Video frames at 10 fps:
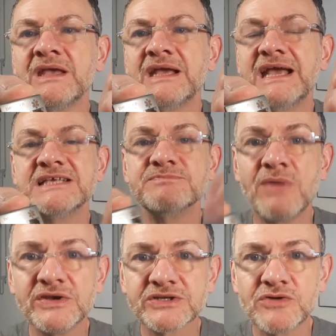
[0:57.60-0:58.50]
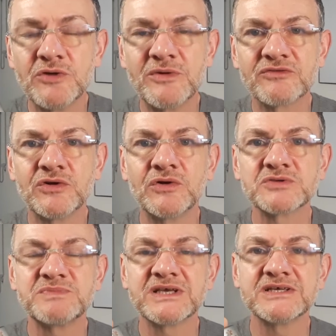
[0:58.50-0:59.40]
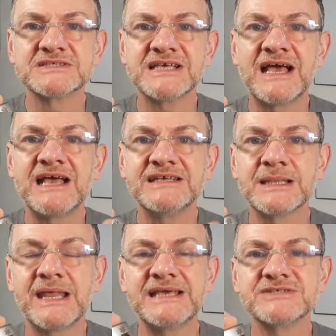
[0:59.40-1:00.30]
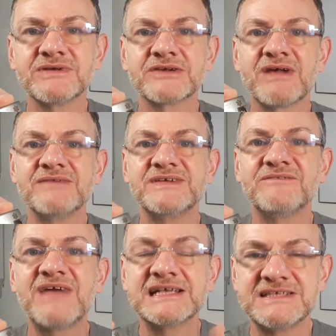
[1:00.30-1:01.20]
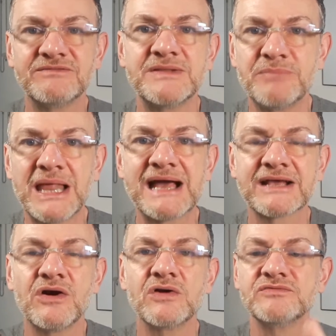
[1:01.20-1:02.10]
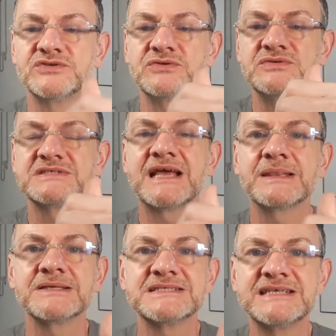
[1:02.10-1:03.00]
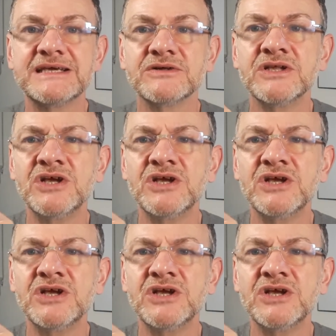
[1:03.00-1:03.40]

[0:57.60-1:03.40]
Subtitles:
It's monochrome, of course, because you're laser engraving effectively black onto stainless steel.